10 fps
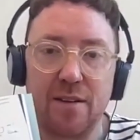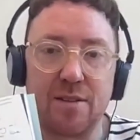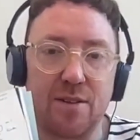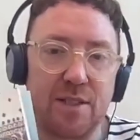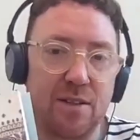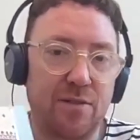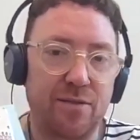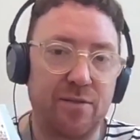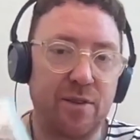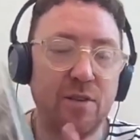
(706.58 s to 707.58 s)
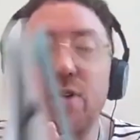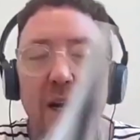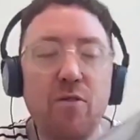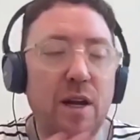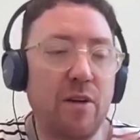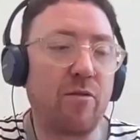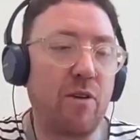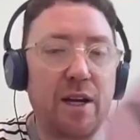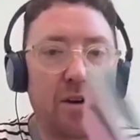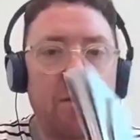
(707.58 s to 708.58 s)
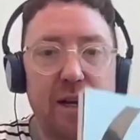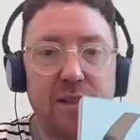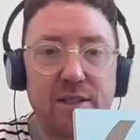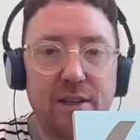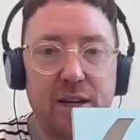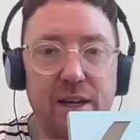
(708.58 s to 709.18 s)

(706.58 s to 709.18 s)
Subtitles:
there's lots of really, really, really great